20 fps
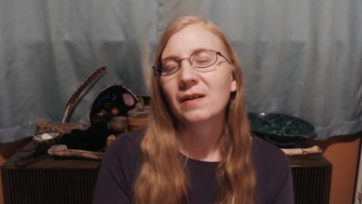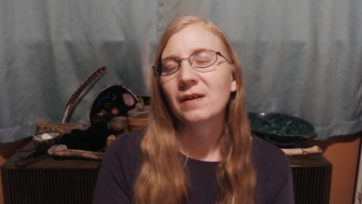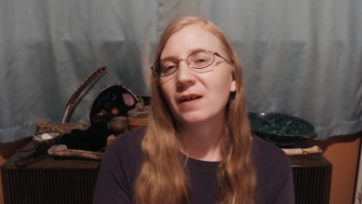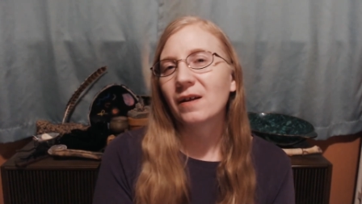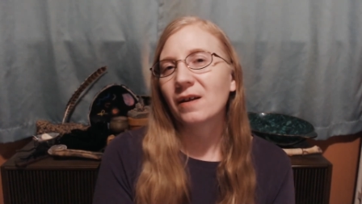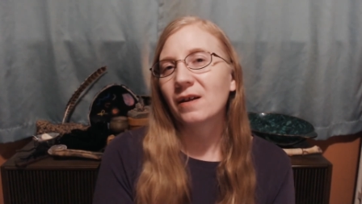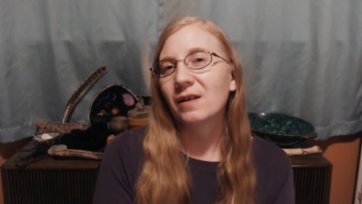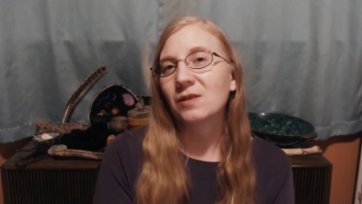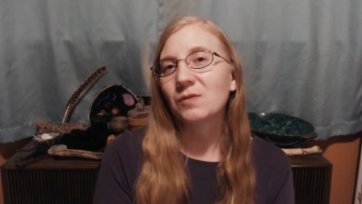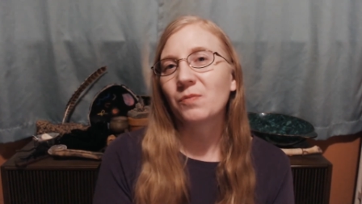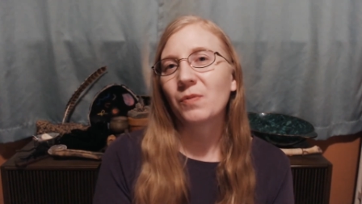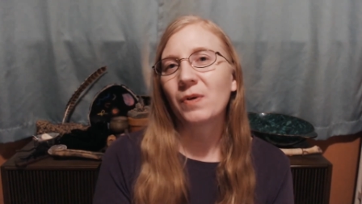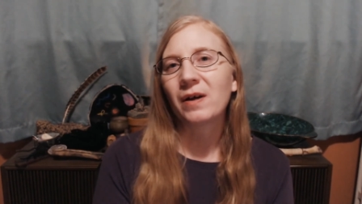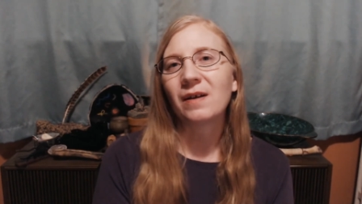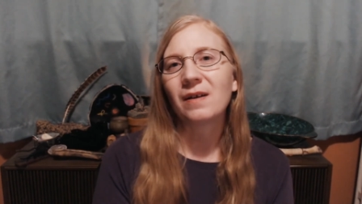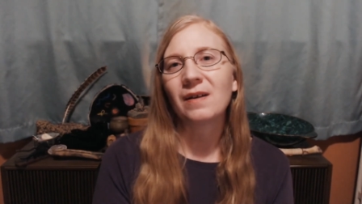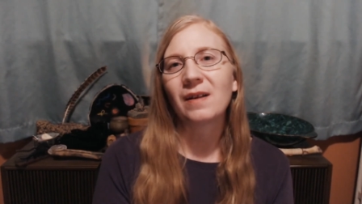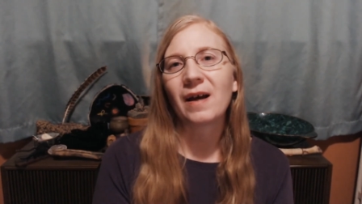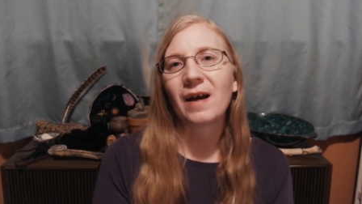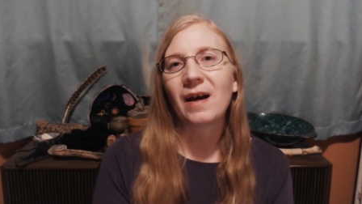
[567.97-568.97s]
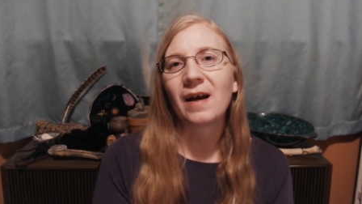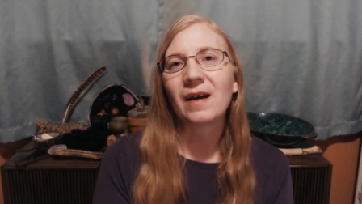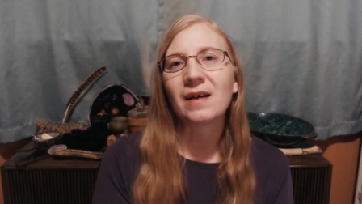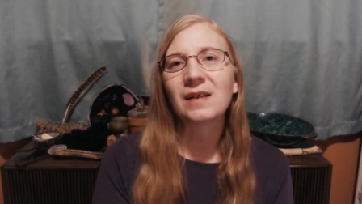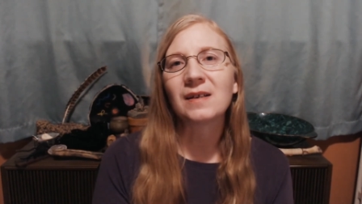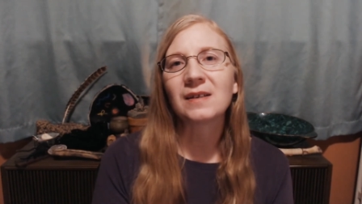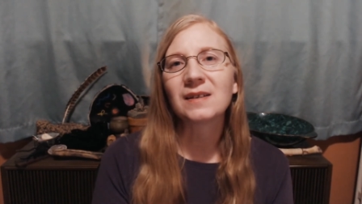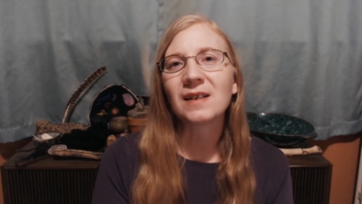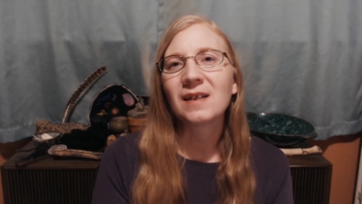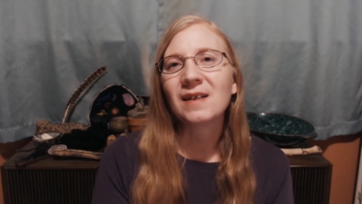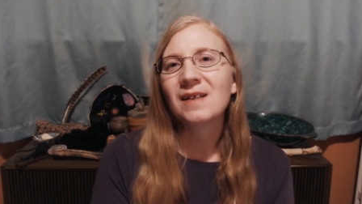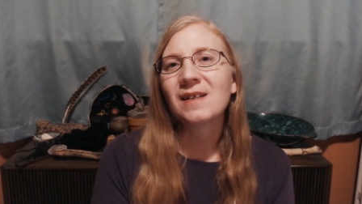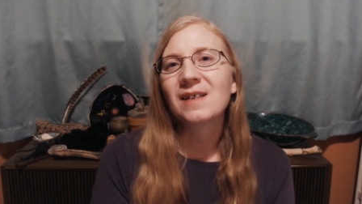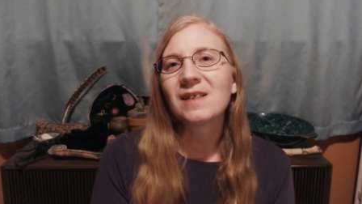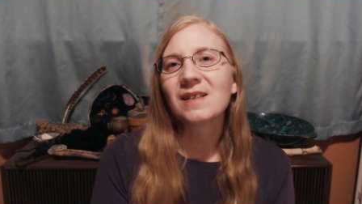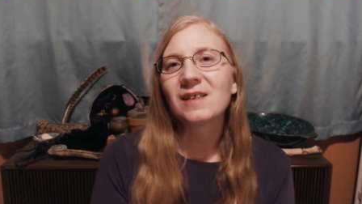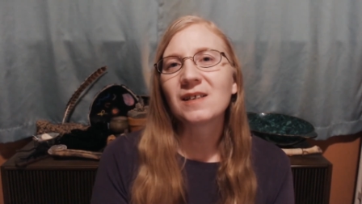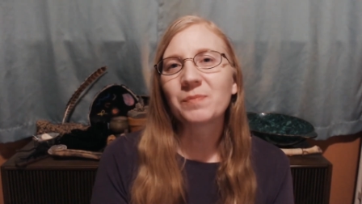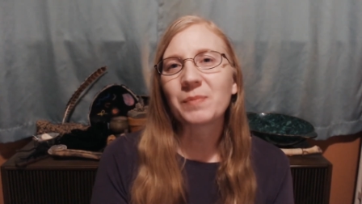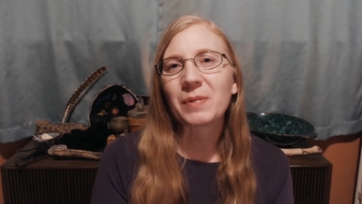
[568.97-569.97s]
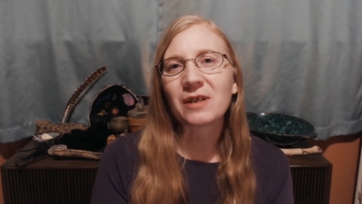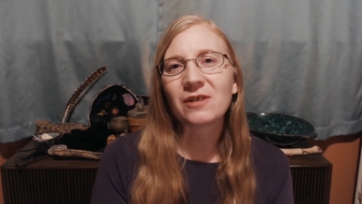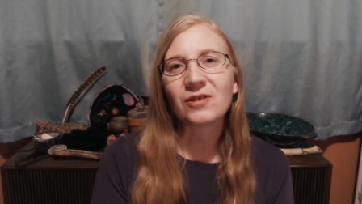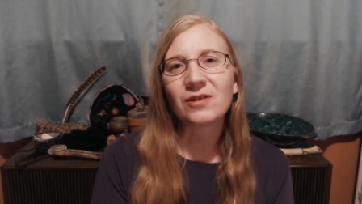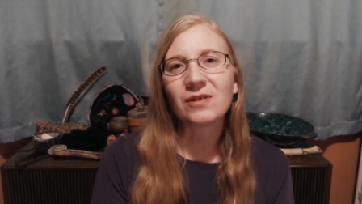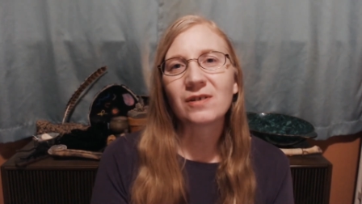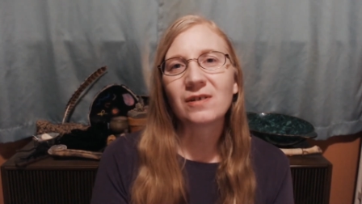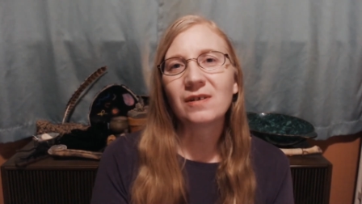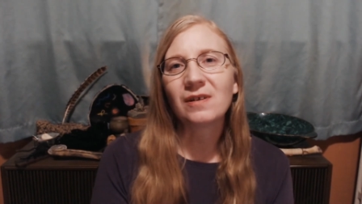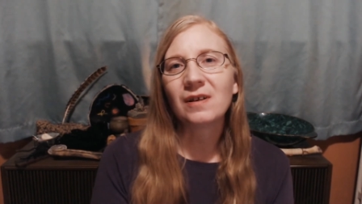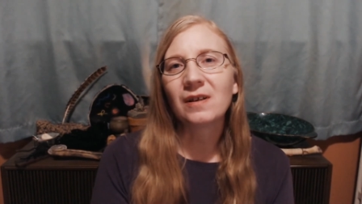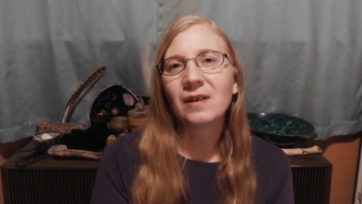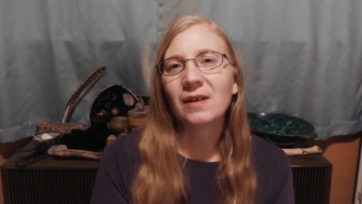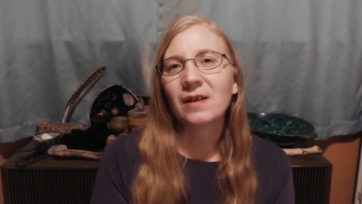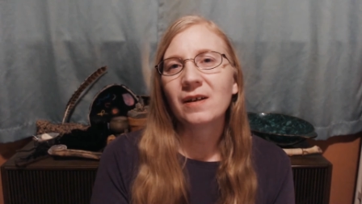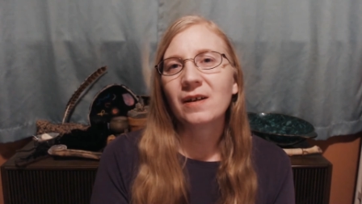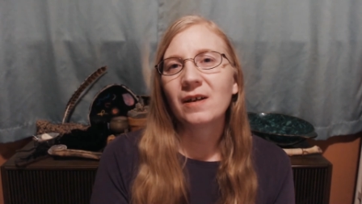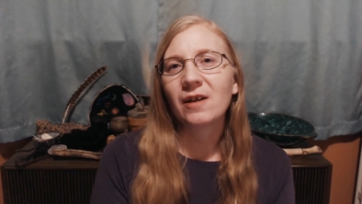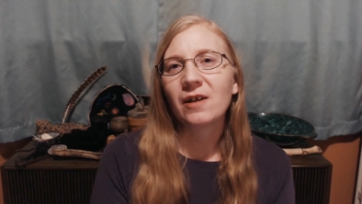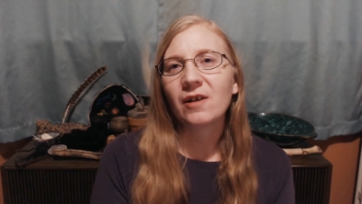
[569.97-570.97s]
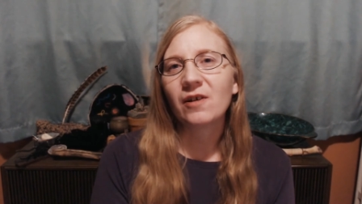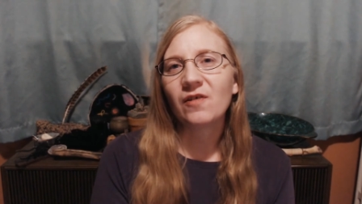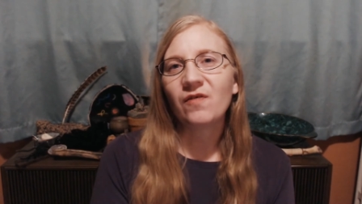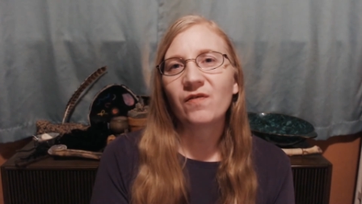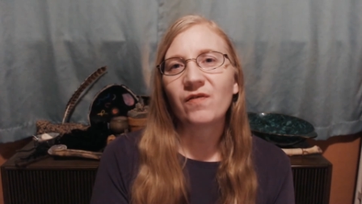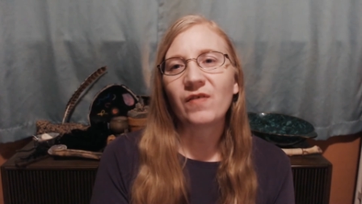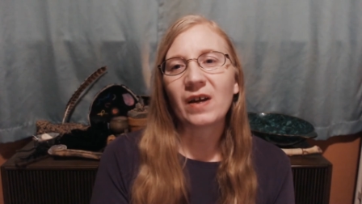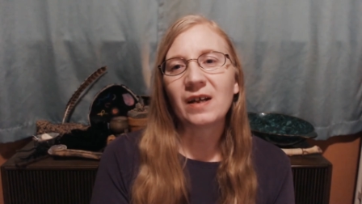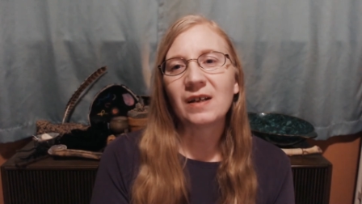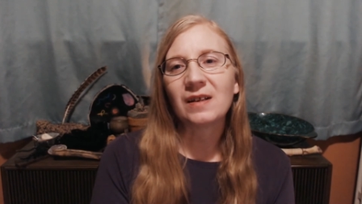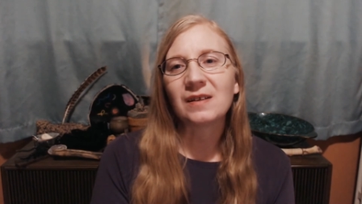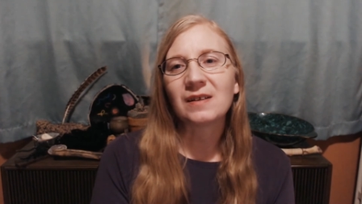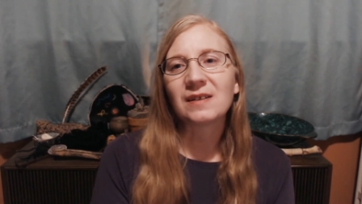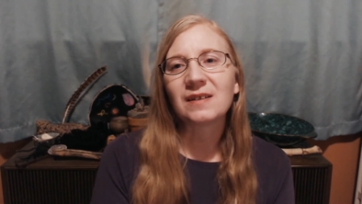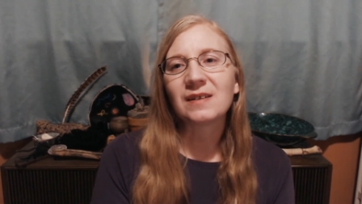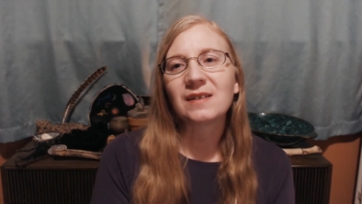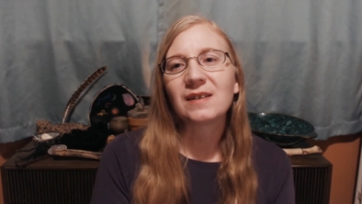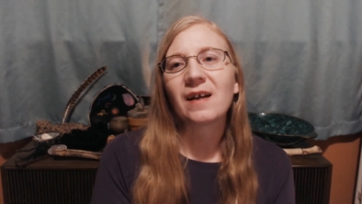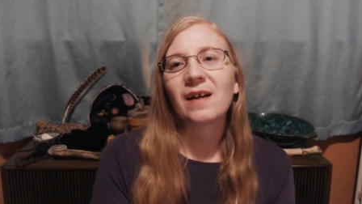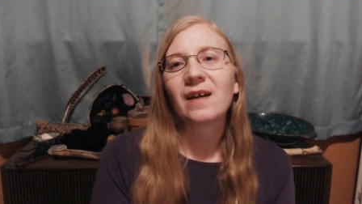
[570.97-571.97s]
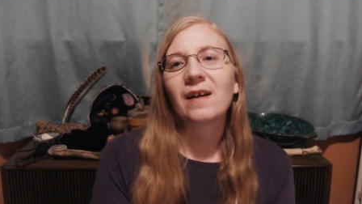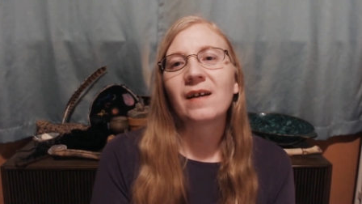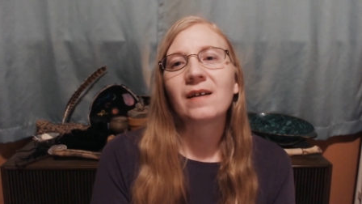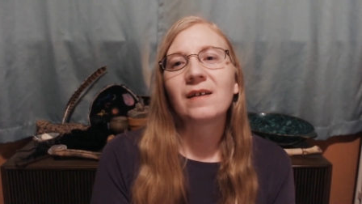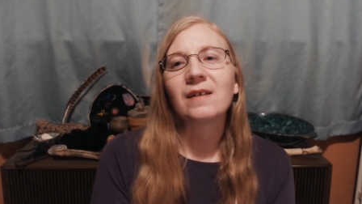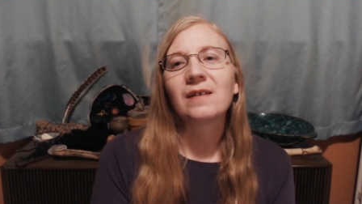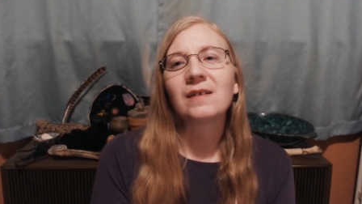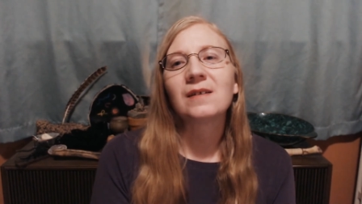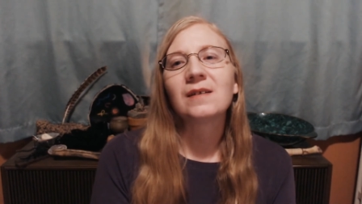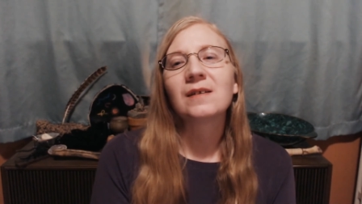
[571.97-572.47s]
as well as special events and